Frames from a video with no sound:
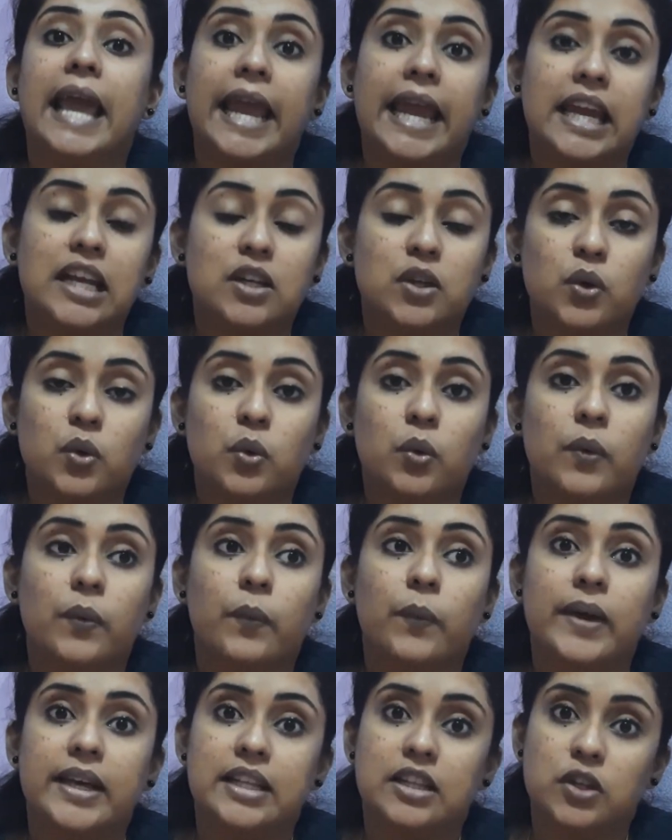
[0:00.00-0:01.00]
aid you
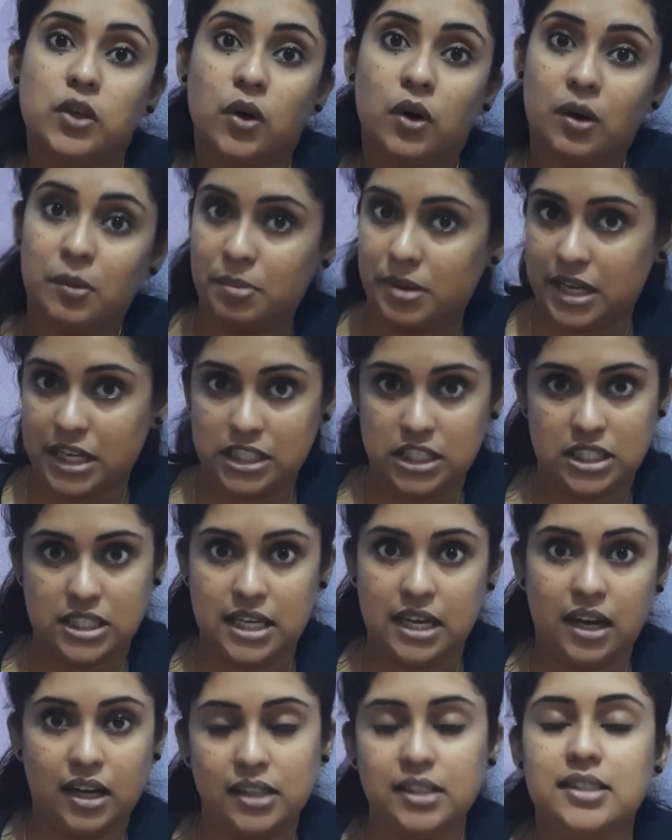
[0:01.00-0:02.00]
with your
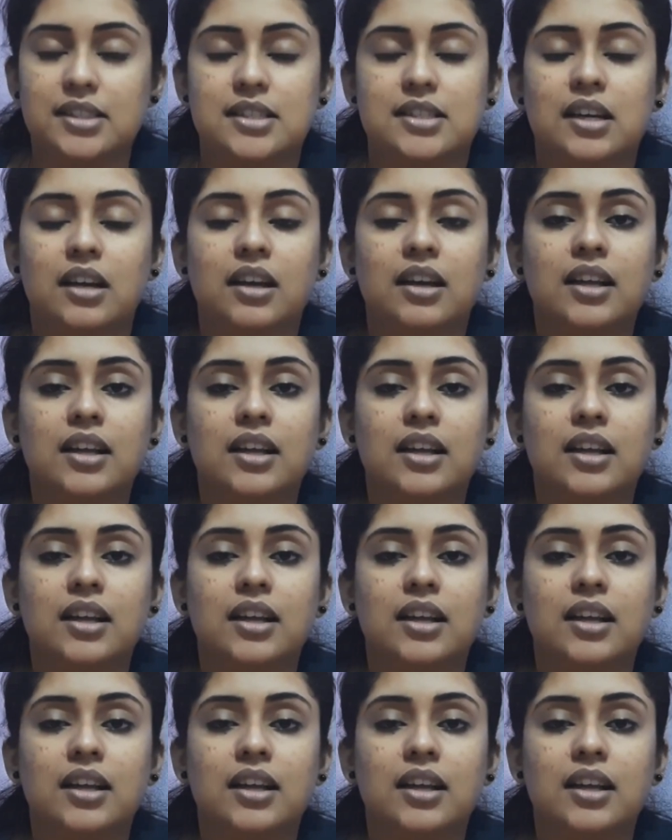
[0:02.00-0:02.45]
PhD hunt.